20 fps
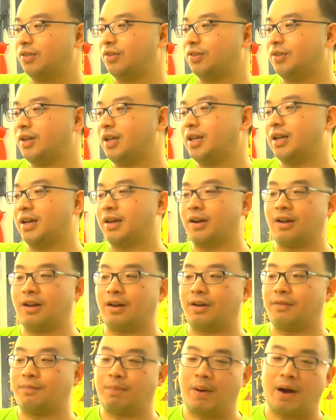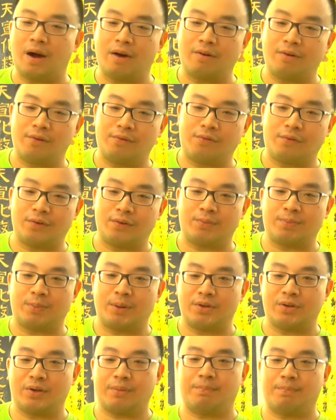don't need a lot of power for
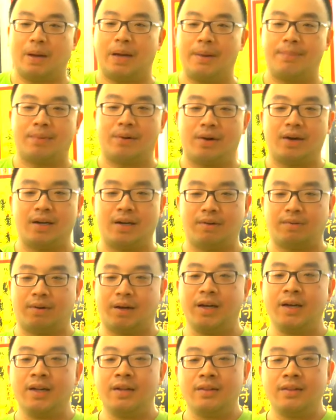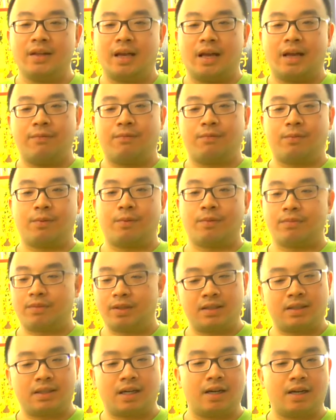punching paper anyway. And with
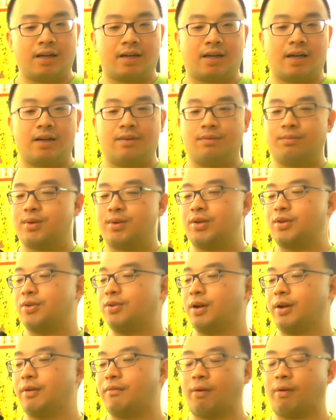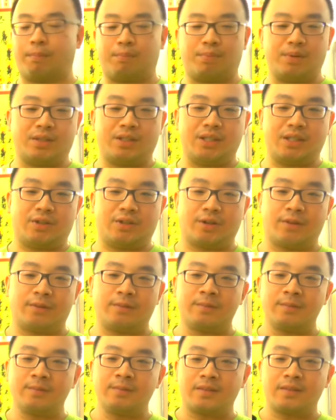this kind of gun, we're shooting for precision,
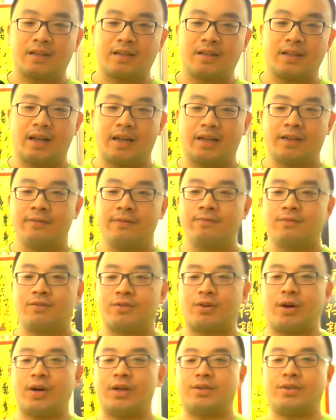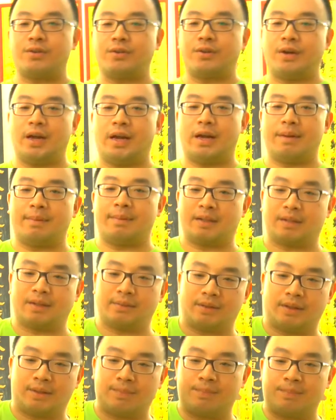like trying to aim at
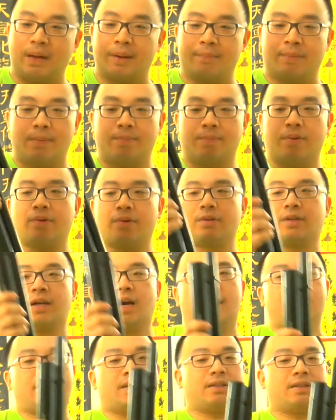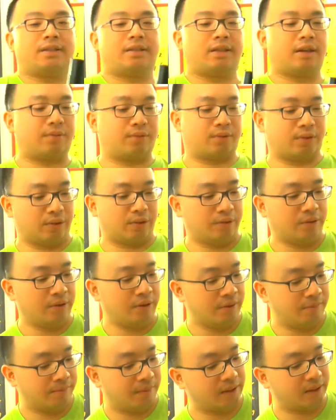the paper bullseyes and stuff. So
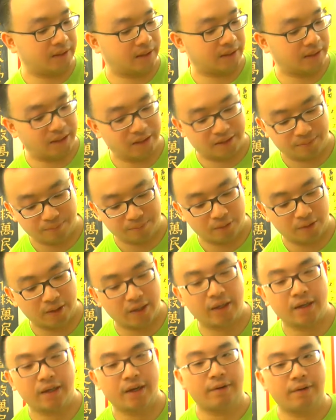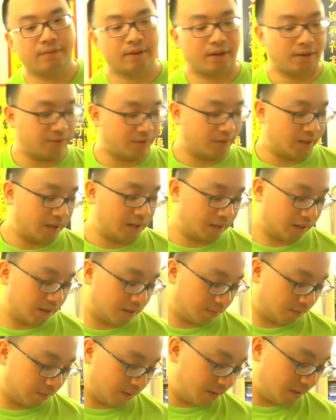basically, it's more than enough that you need
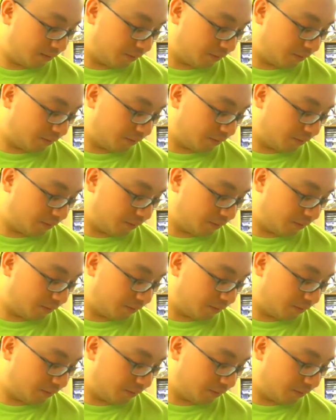anyway